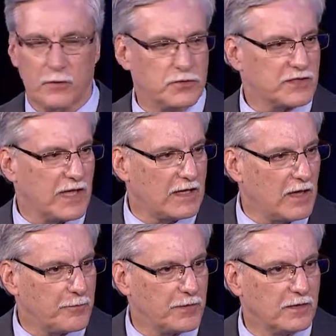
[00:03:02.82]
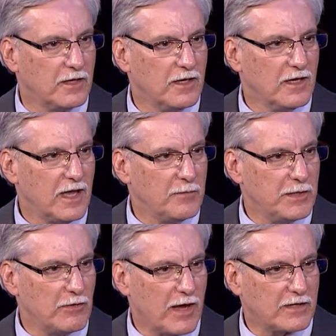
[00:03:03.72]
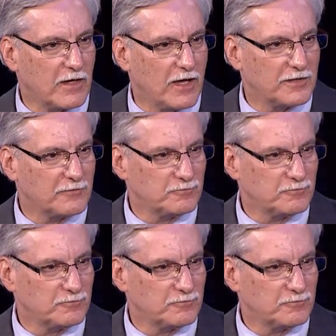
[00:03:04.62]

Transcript: would stand up and be recognized.